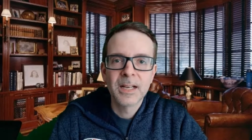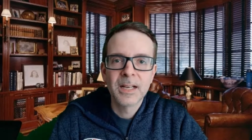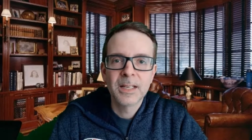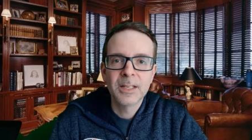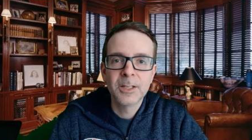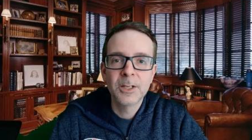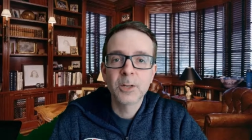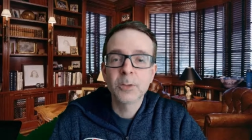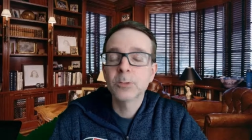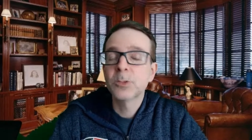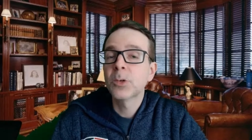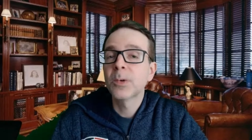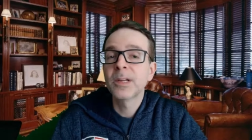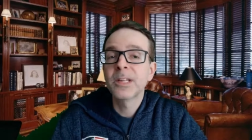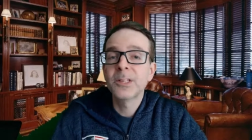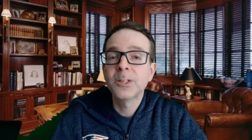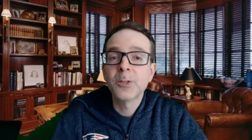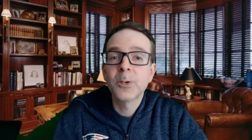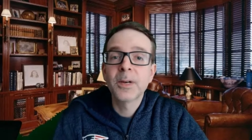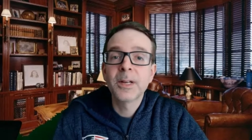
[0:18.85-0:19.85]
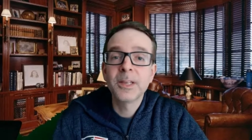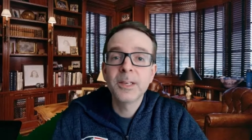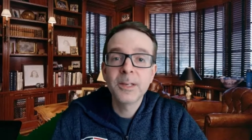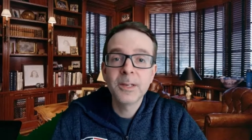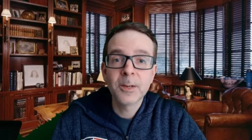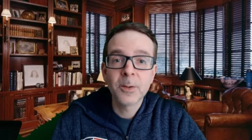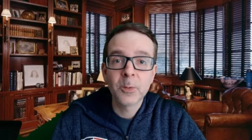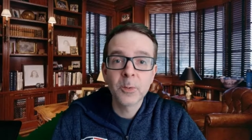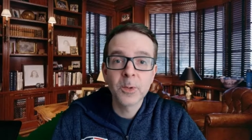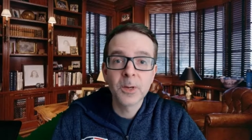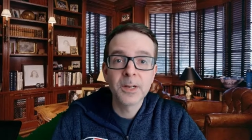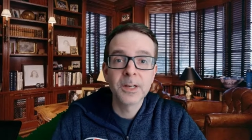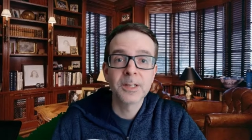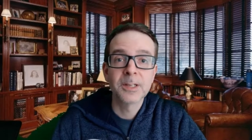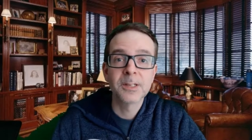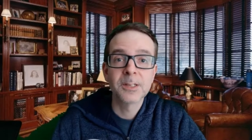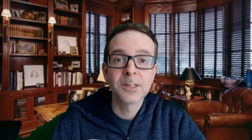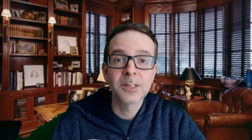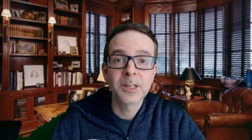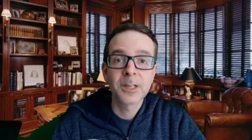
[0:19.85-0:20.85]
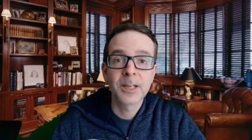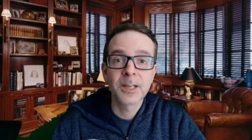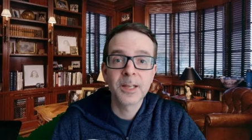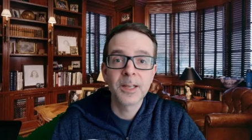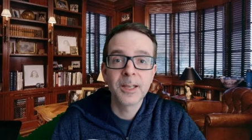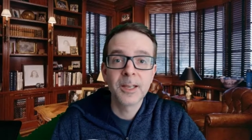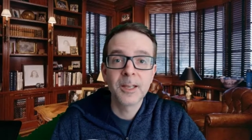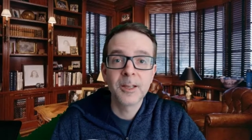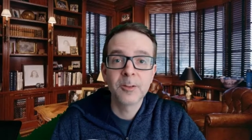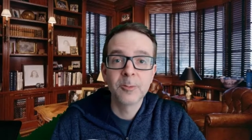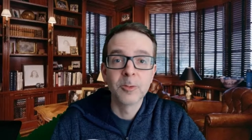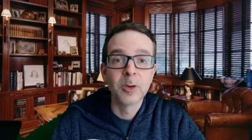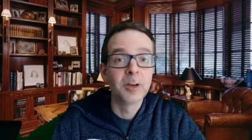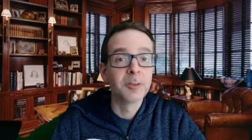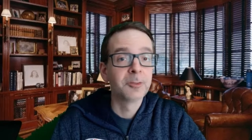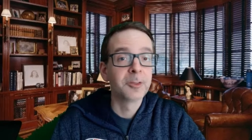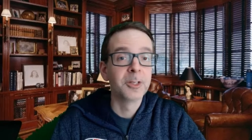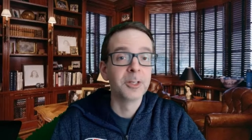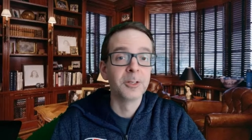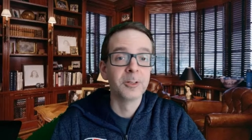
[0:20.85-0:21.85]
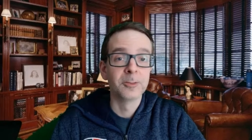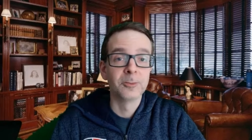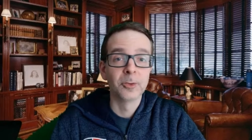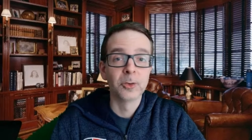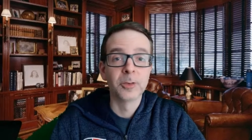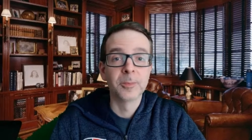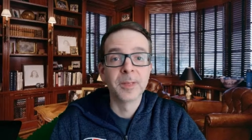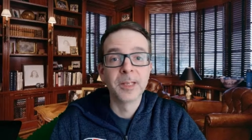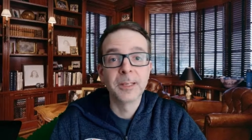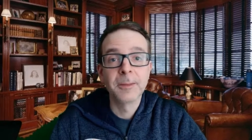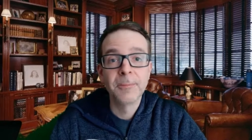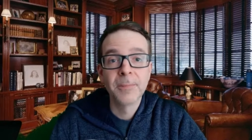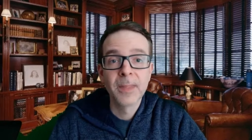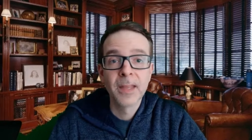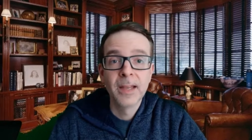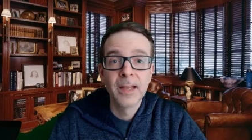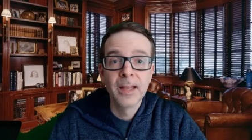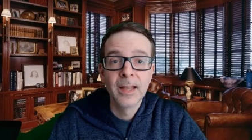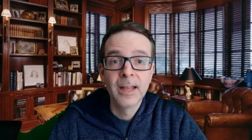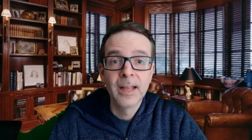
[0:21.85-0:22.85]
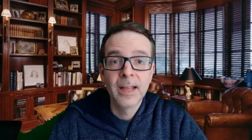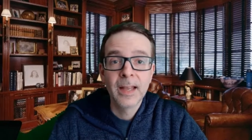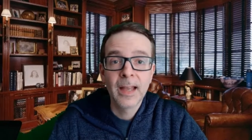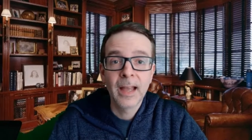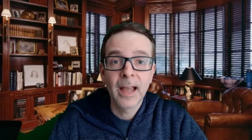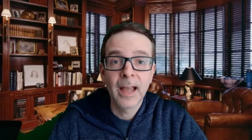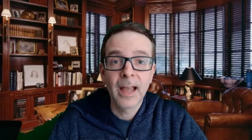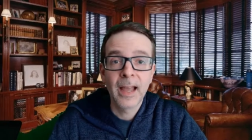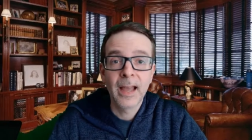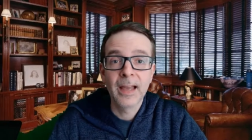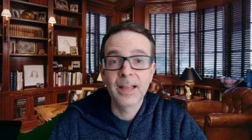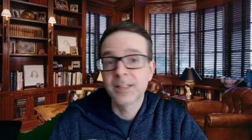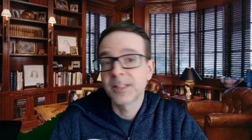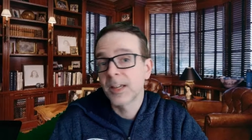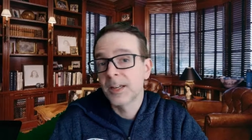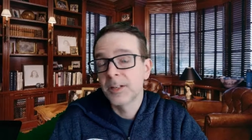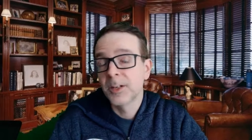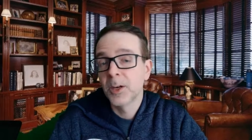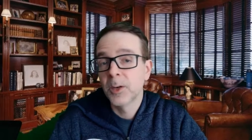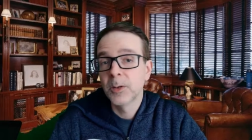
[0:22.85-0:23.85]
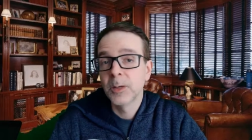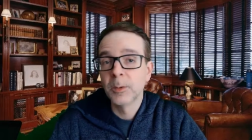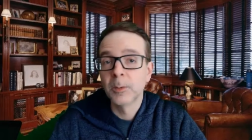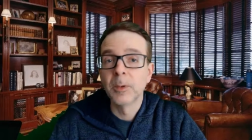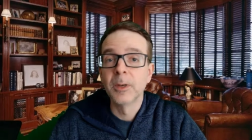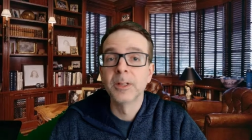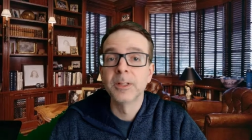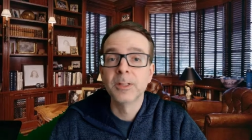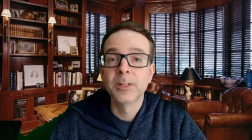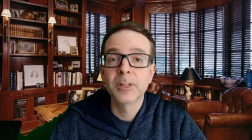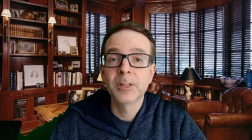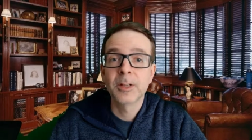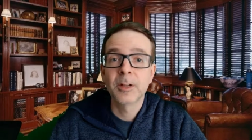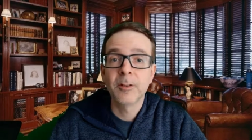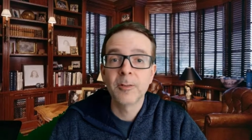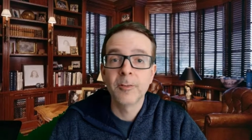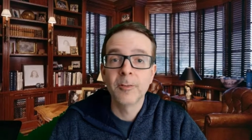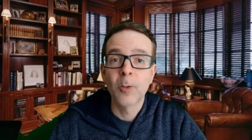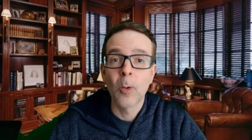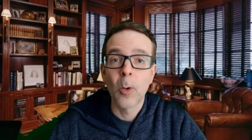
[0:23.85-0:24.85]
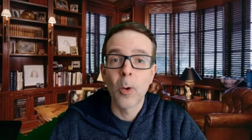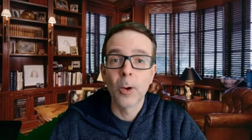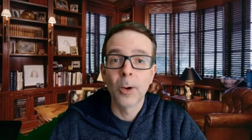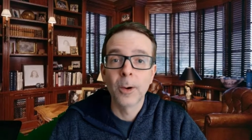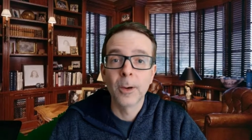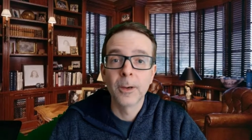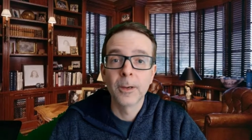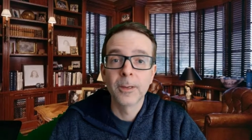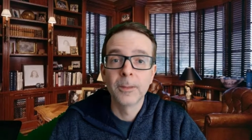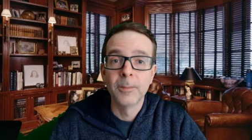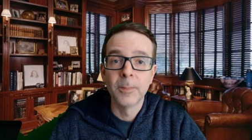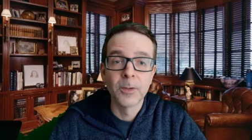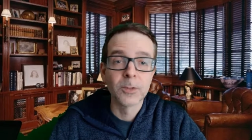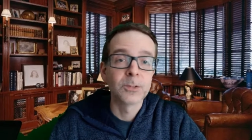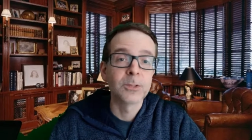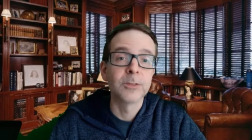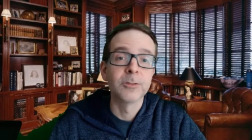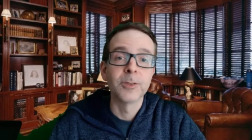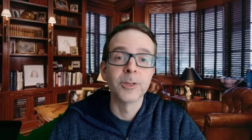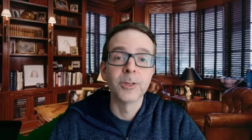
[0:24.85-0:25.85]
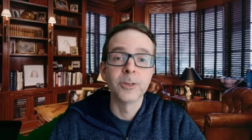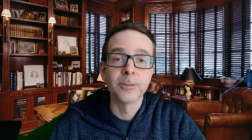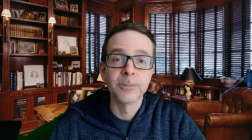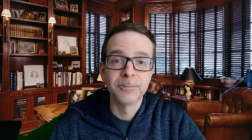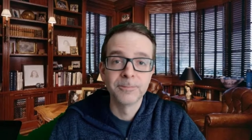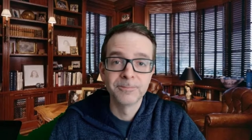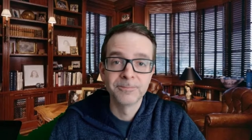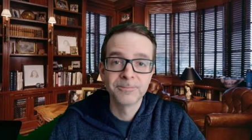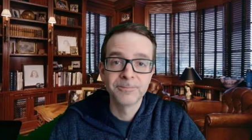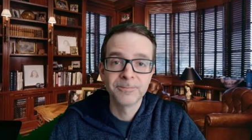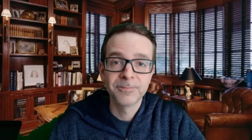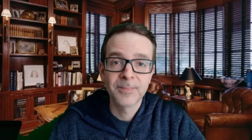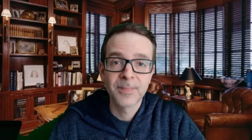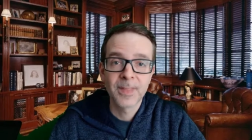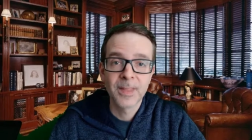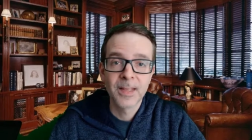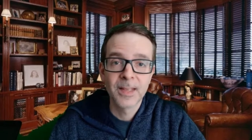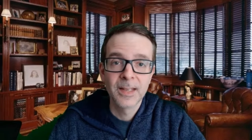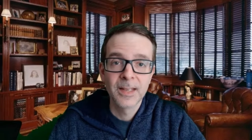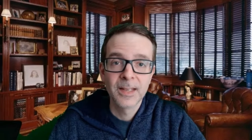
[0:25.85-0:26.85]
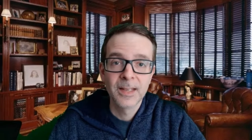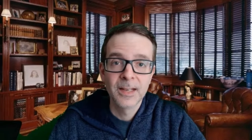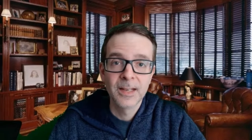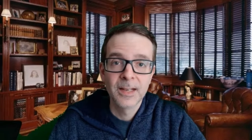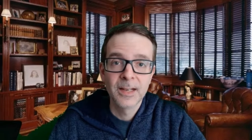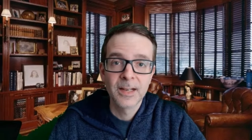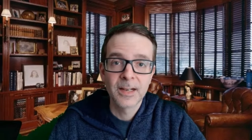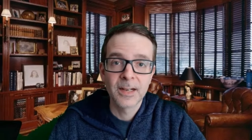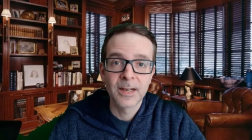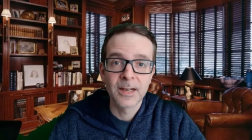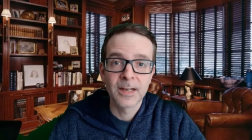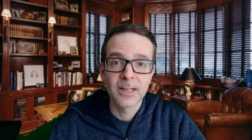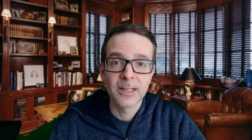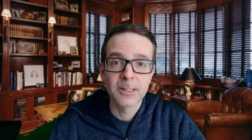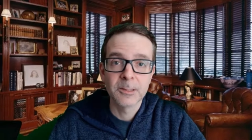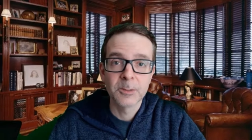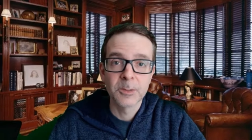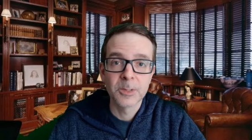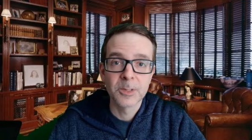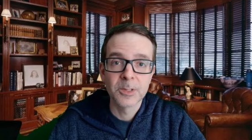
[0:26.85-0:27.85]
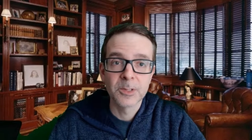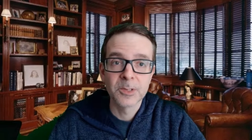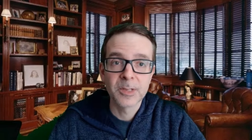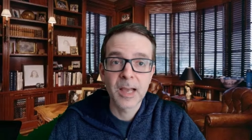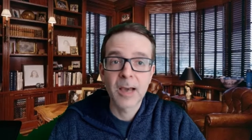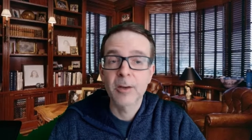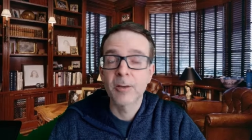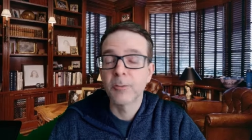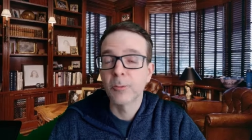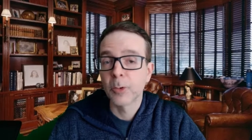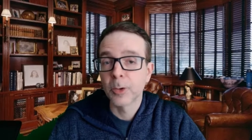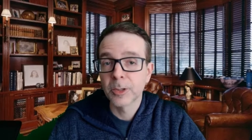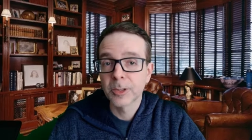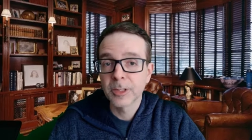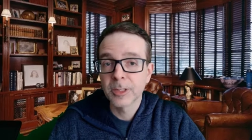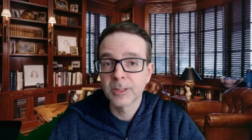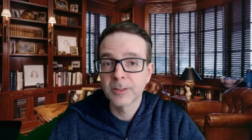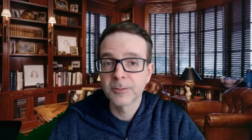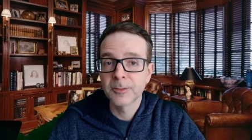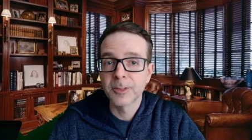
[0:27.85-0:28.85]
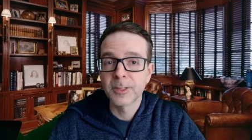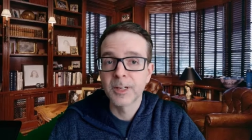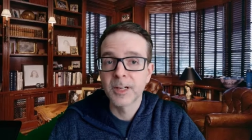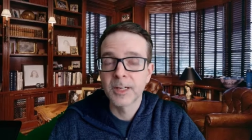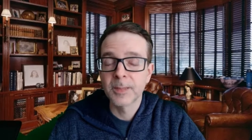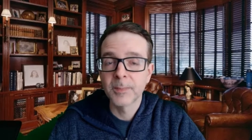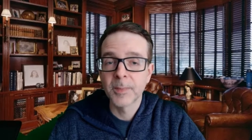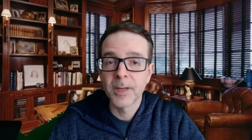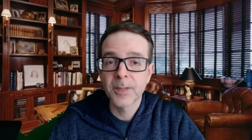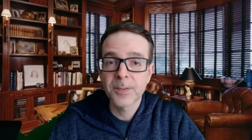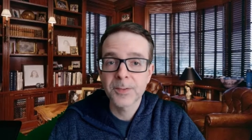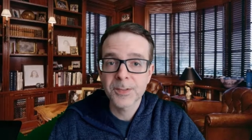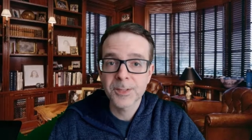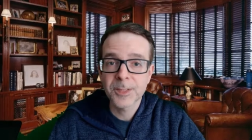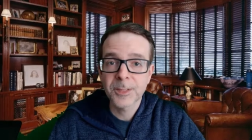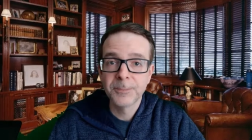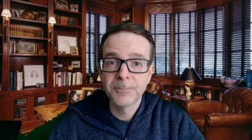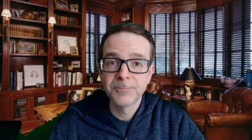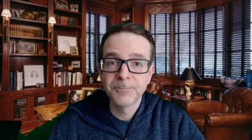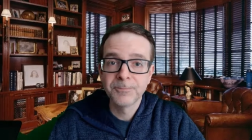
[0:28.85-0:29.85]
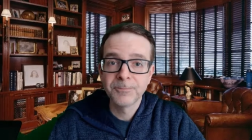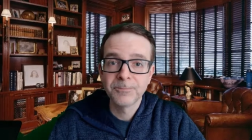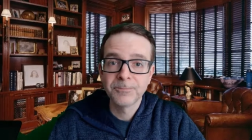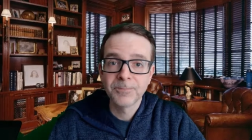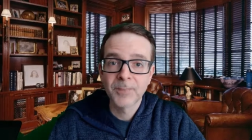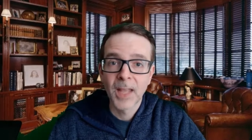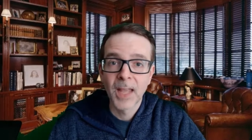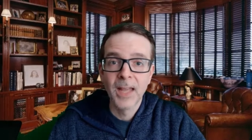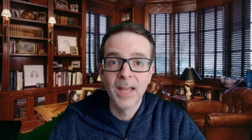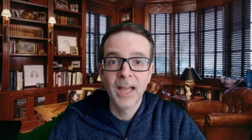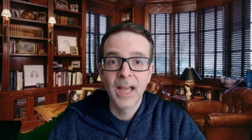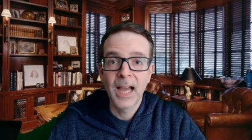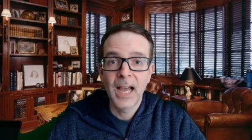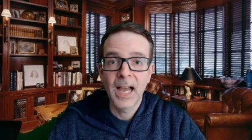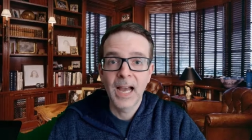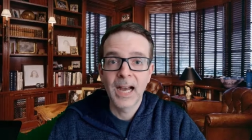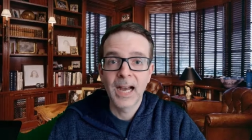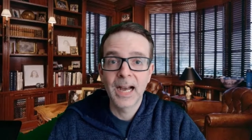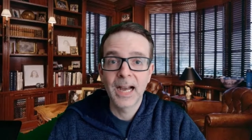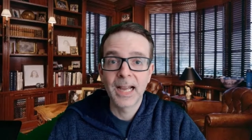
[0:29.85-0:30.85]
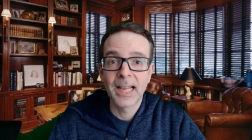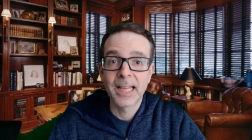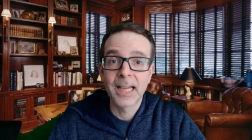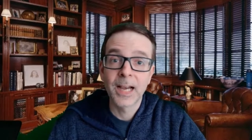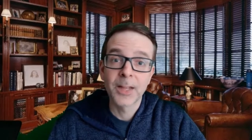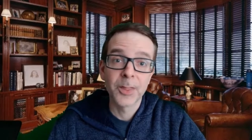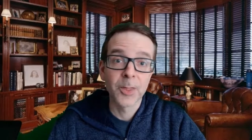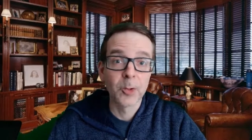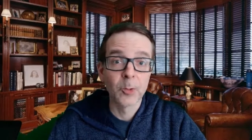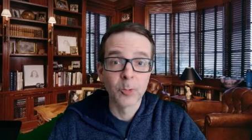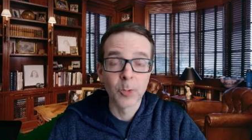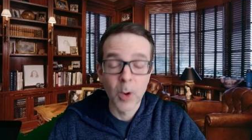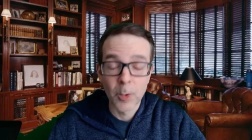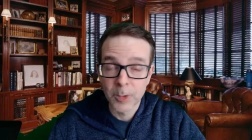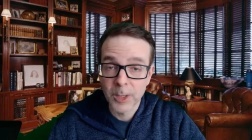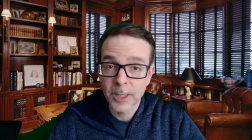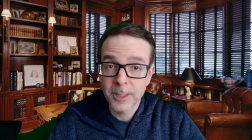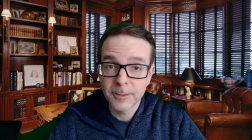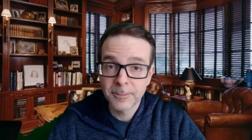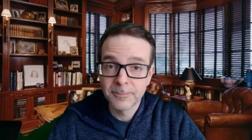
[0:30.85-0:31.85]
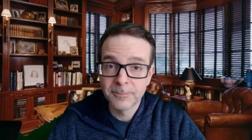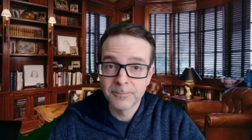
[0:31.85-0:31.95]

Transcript: You know, 2020 was a rough year for me, as I know it was for most of you. I was out of work for nine months. I got the Rona.